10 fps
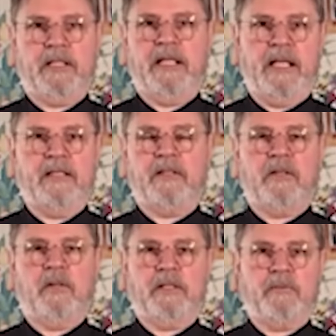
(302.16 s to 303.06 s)
an end to
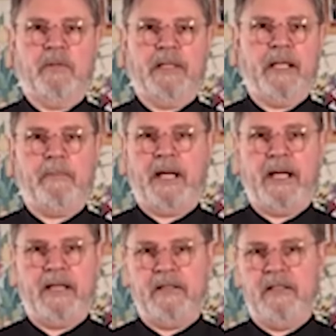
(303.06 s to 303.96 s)
the Holy Roman
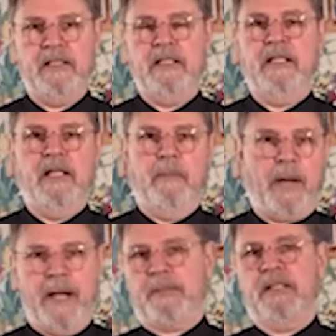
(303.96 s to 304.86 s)
Empire,
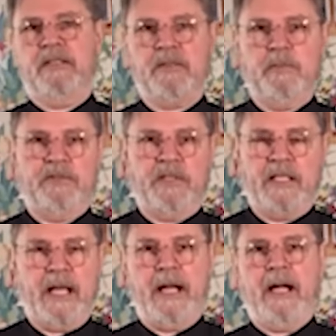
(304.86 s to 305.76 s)
populism was in
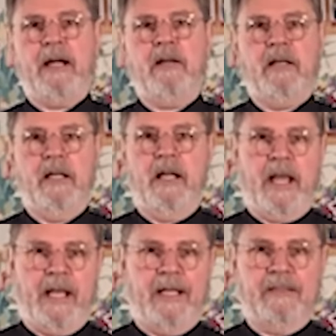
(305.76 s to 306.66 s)
the air,
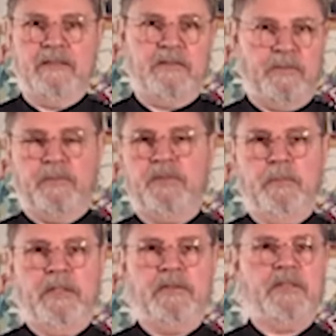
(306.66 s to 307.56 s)
And so
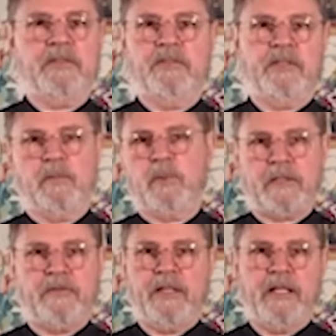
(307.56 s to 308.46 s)
musicians that worked
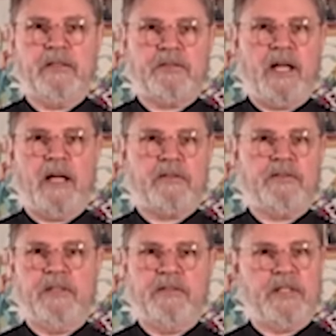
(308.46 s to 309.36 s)
for the
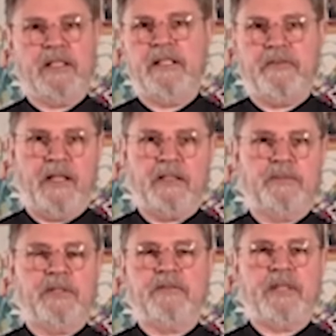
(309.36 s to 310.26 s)
aristocracy suddenly found
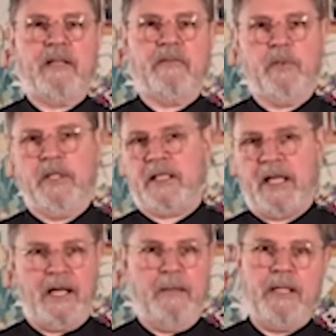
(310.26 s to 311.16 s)
themselves out of work.
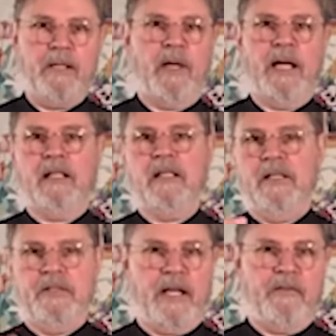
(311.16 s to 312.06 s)
Meanwhile,
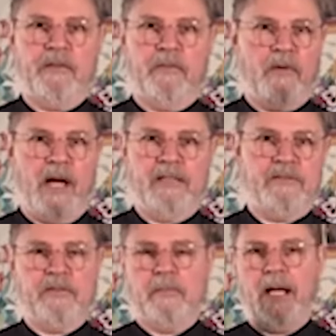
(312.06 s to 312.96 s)
you have the rise
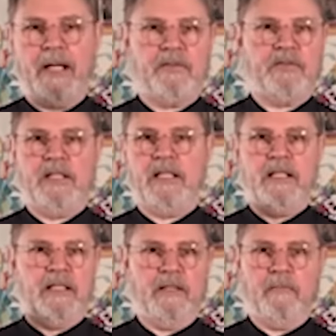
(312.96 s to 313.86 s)
of
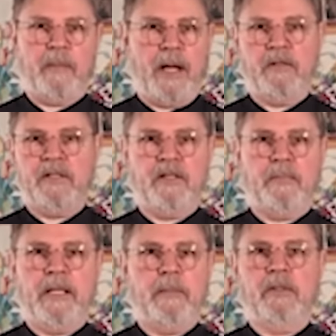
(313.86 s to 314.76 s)
democracy and power to the
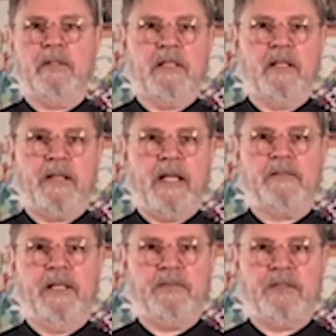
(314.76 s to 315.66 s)
people and all that
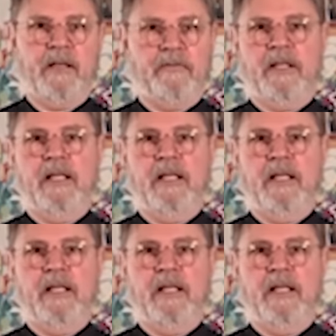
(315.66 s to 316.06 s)
great stuff.